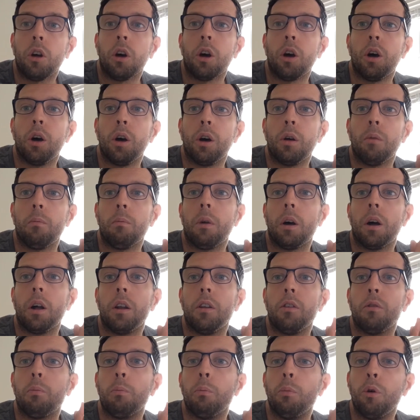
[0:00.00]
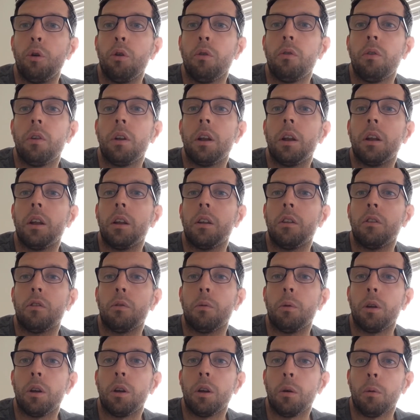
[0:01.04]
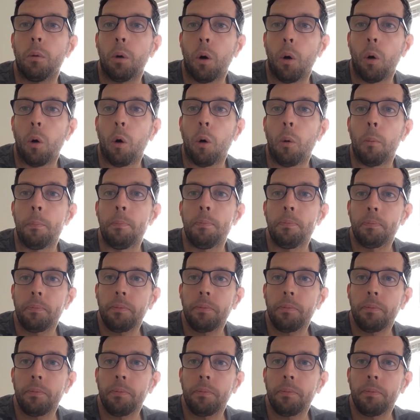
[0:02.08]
and is moving into a new home,